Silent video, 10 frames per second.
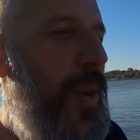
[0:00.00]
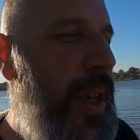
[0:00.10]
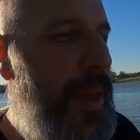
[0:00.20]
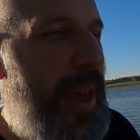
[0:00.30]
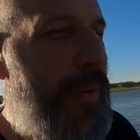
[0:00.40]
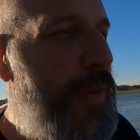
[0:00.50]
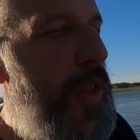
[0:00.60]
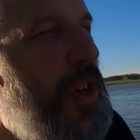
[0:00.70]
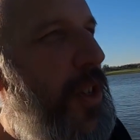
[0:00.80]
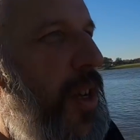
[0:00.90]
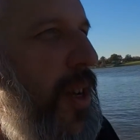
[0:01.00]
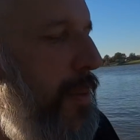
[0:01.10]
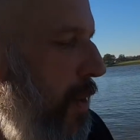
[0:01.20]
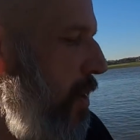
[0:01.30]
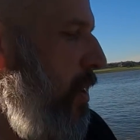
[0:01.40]
do anything fucked up.
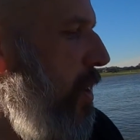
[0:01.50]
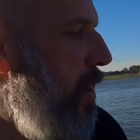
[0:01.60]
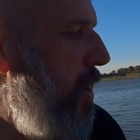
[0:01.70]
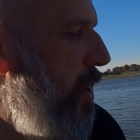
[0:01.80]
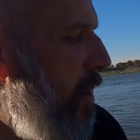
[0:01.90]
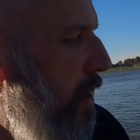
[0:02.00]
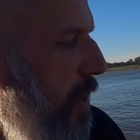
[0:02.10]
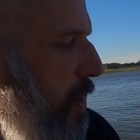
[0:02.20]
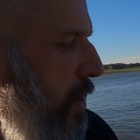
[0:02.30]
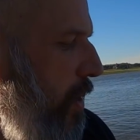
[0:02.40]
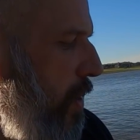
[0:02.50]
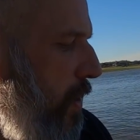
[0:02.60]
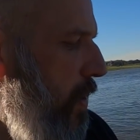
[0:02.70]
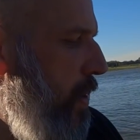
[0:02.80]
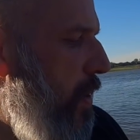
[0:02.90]
So,